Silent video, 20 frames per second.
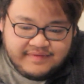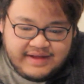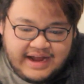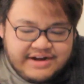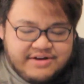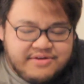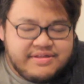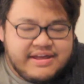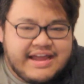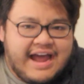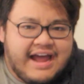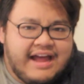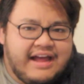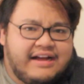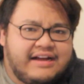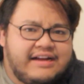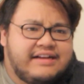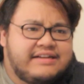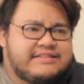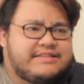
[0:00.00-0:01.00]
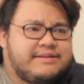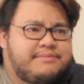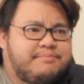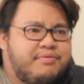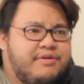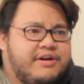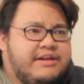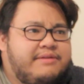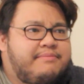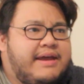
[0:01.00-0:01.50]
I know they got some
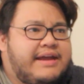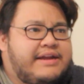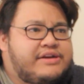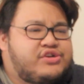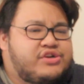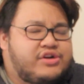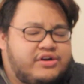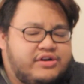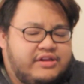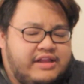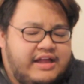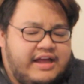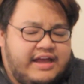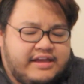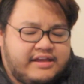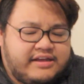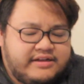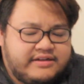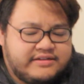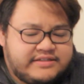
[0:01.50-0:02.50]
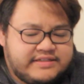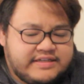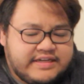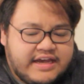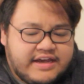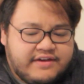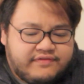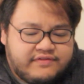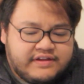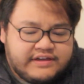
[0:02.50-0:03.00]
pretty major, like,
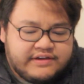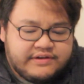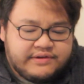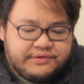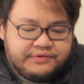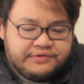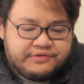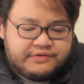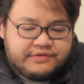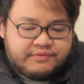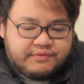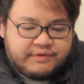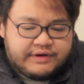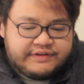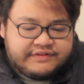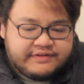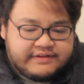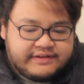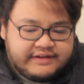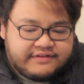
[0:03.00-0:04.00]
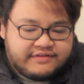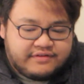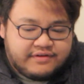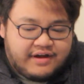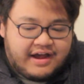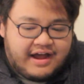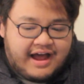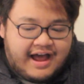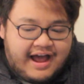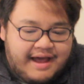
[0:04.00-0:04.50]
CF deals recently, so